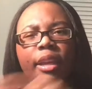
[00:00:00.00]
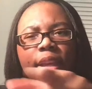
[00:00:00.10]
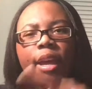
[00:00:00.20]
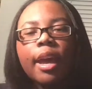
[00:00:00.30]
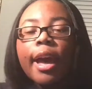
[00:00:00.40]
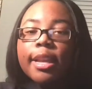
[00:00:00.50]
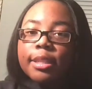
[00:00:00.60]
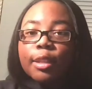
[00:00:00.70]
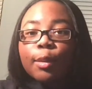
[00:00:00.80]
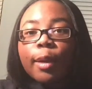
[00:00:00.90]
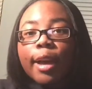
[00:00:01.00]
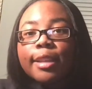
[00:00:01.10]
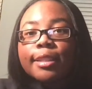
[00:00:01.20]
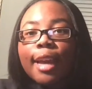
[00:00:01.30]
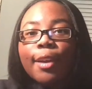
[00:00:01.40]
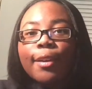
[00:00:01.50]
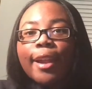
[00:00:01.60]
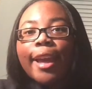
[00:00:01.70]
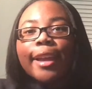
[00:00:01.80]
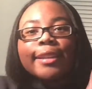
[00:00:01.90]
Yeah, I'll see you guys
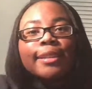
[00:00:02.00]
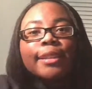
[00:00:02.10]
Saturday.